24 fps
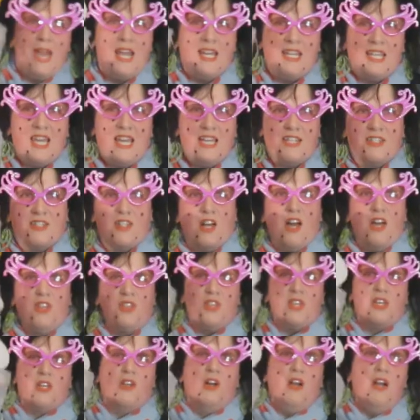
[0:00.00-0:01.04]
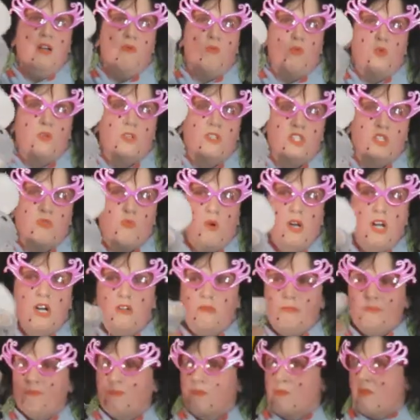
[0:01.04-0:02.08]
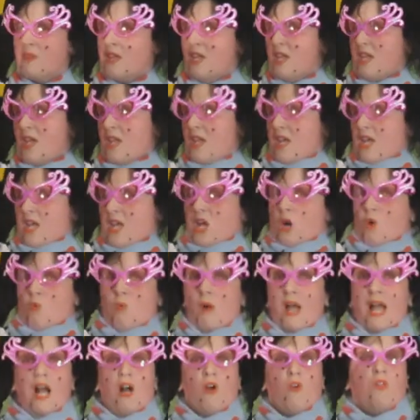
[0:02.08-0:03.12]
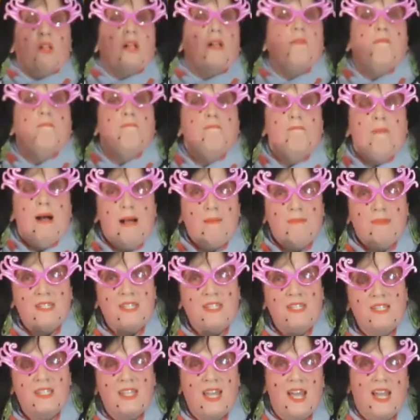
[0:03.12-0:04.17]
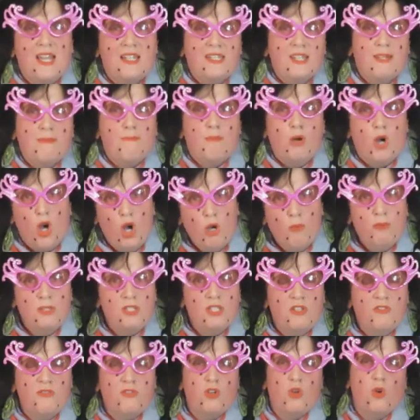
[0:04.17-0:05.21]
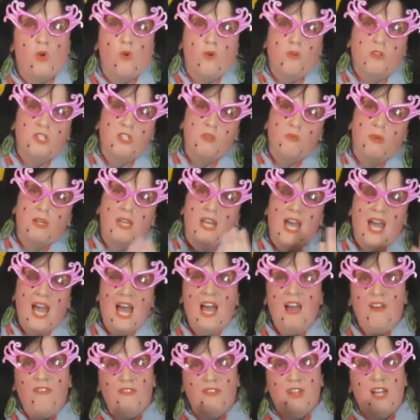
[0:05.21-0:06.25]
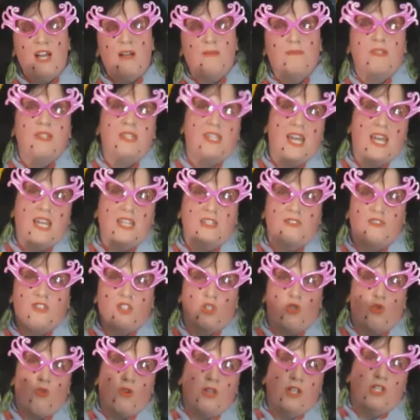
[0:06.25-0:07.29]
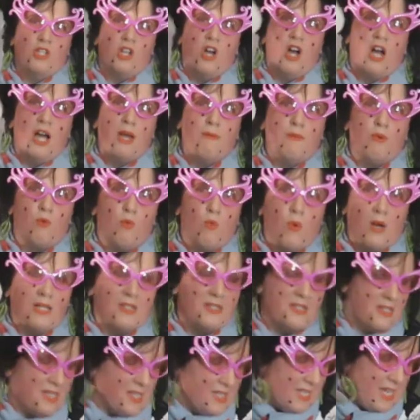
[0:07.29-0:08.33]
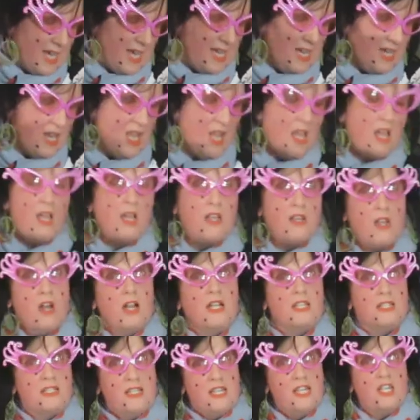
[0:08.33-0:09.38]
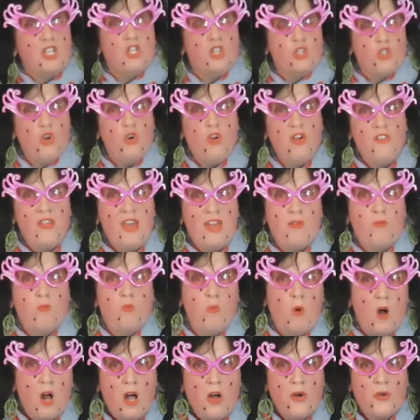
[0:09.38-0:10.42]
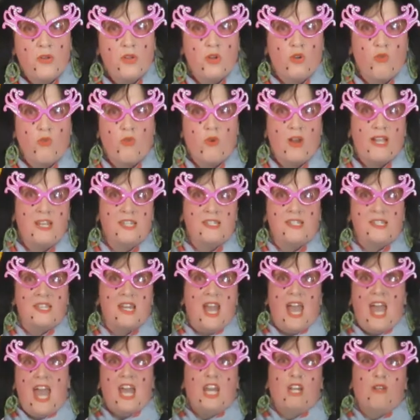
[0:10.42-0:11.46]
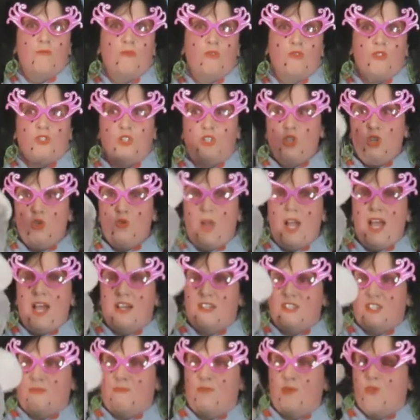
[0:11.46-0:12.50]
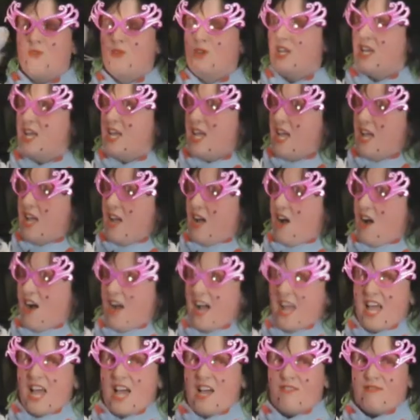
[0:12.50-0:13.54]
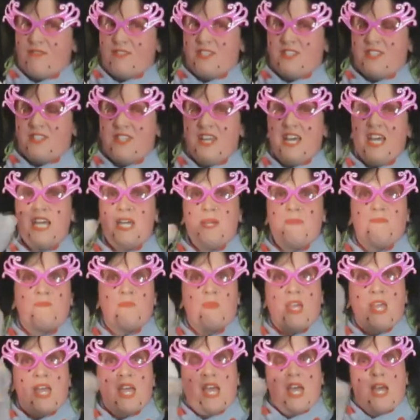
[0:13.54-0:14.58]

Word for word: the bed. Yes, I think I would as well. Well, mums and dads and poppets, of course, we have come to the end of story time once again. And I did enjoy that wild and crazy animal zoo house book, I have to say.